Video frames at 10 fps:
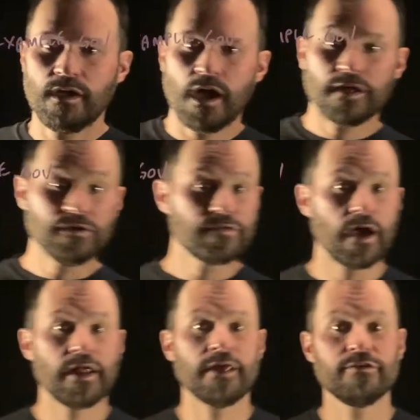And you've
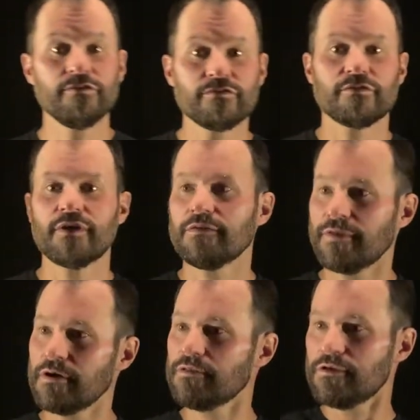got end users out
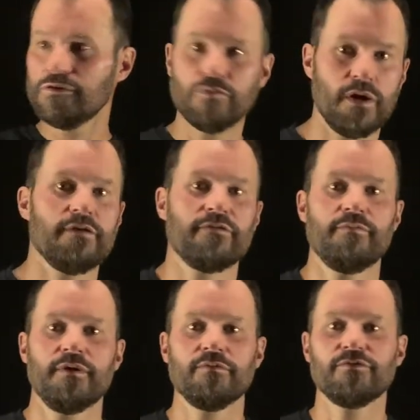there that you want to
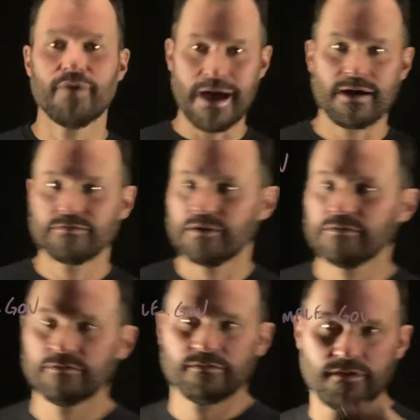be able to
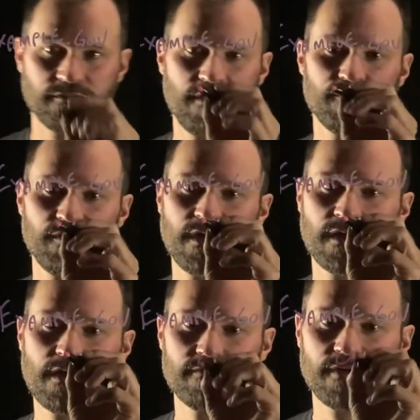access
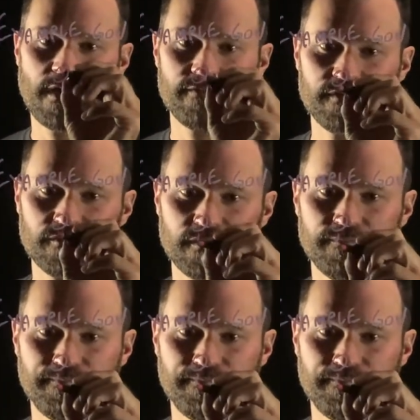example.gov, obviously.